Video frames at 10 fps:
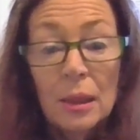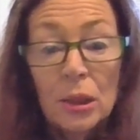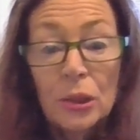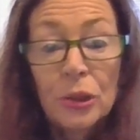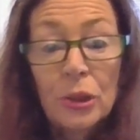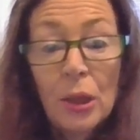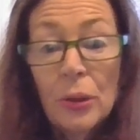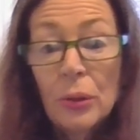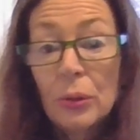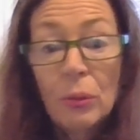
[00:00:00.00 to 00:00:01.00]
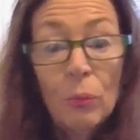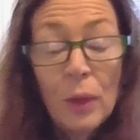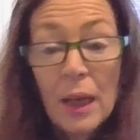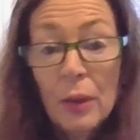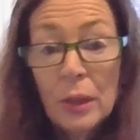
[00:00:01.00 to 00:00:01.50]
So
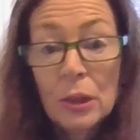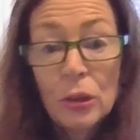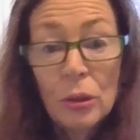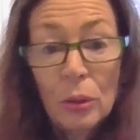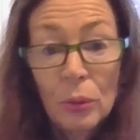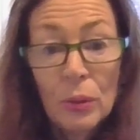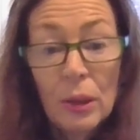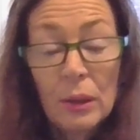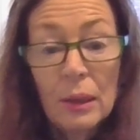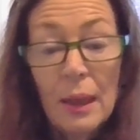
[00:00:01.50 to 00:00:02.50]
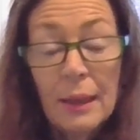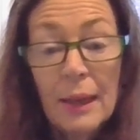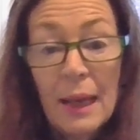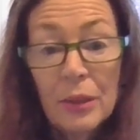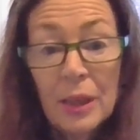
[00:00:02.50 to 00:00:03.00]
we're going to look at
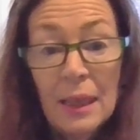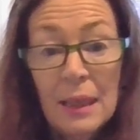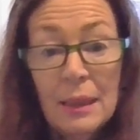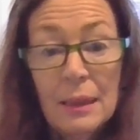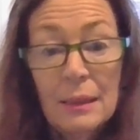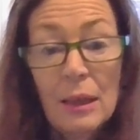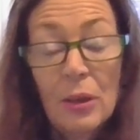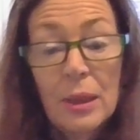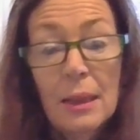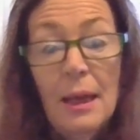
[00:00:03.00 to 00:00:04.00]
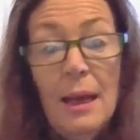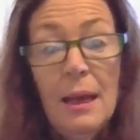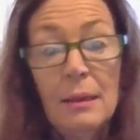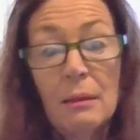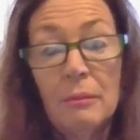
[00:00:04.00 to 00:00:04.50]
how the Yeti's going to
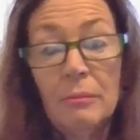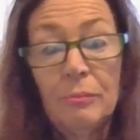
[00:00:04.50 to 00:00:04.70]
handle